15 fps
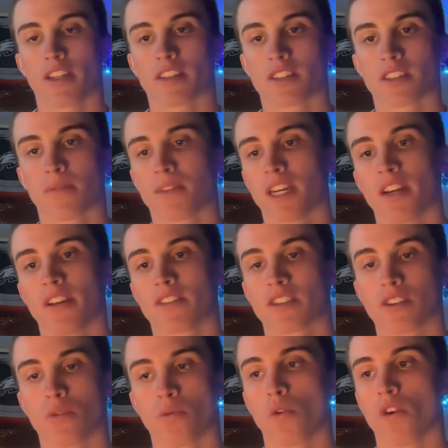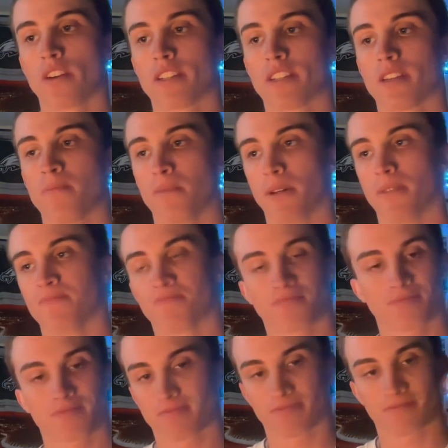Sometimes they're warranted, but
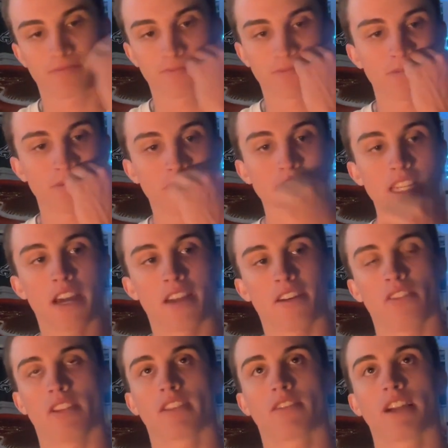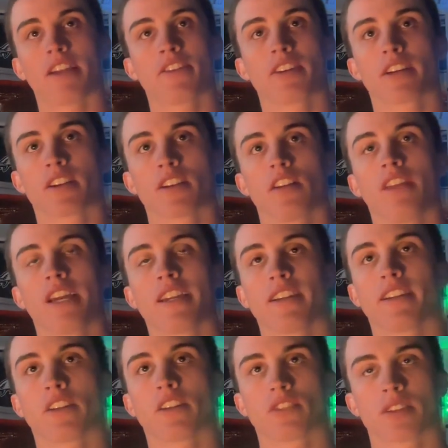I don't know. Like
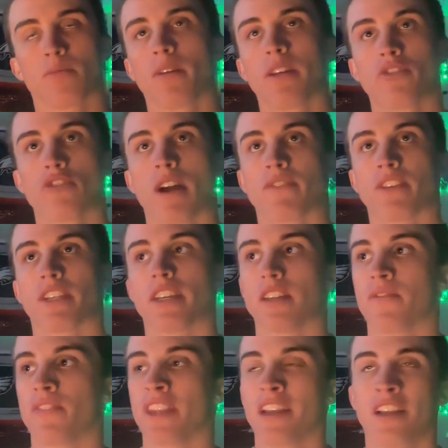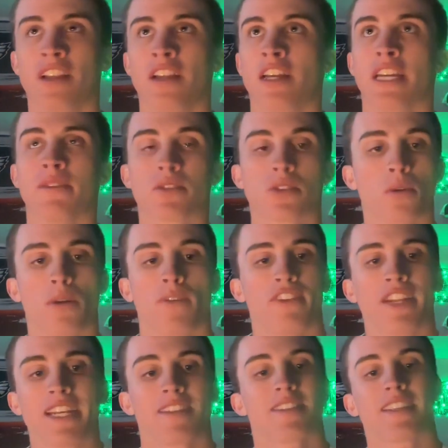Landon Dickerson, we drafted him. He was coming off
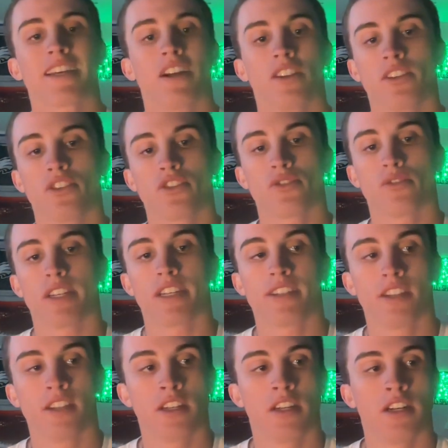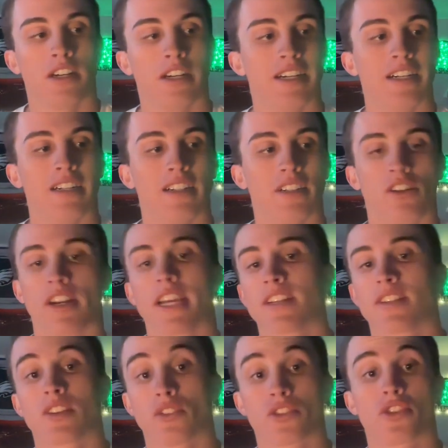an ACL injury or
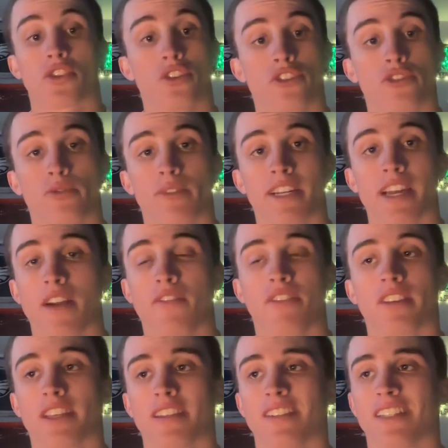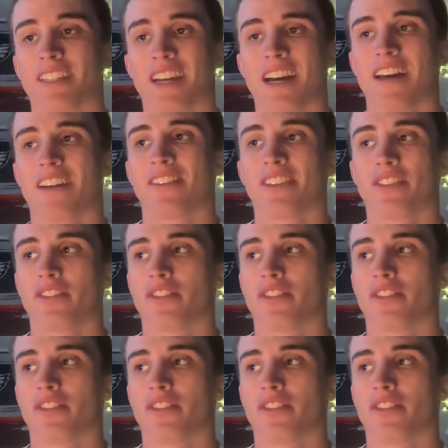ACL surgery. Everything like I don't know.